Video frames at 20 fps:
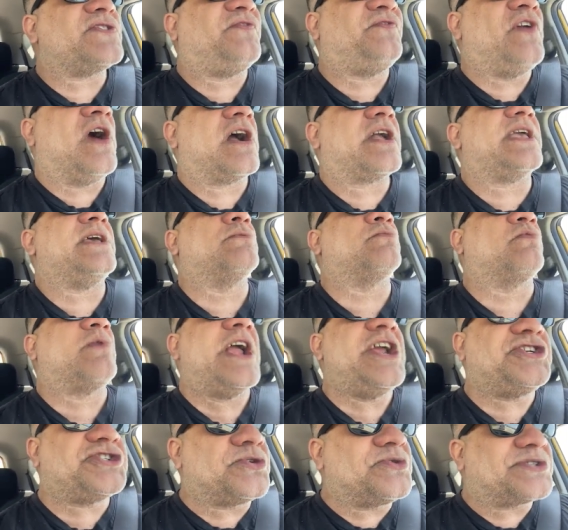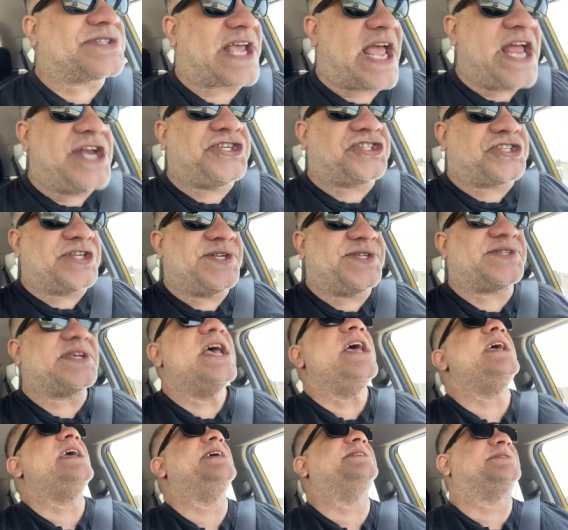fucking racial tensions
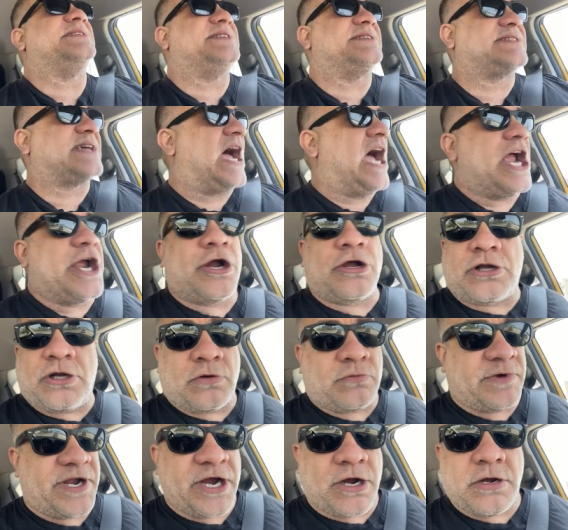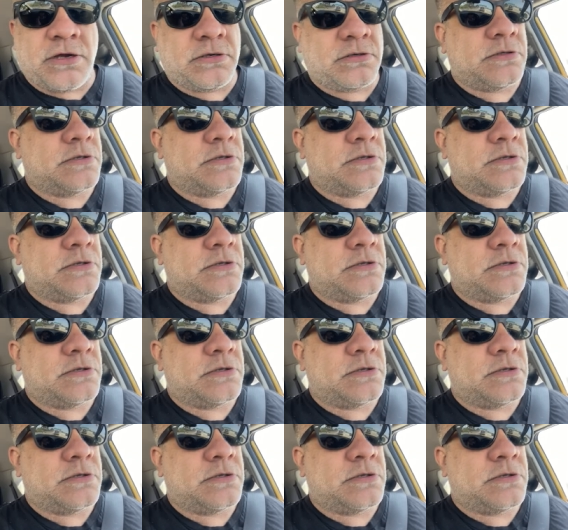his entire career.